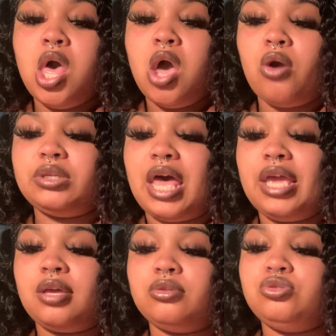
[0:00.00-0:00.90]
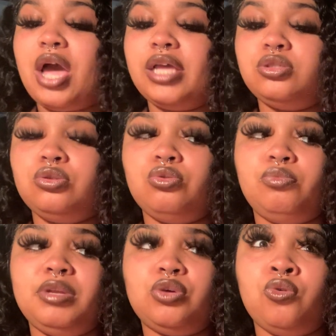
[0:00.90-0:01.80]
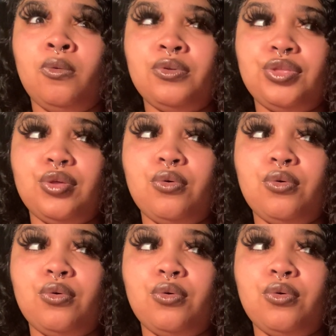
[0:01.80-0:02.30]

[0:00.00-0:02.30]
or like trying to be cool with you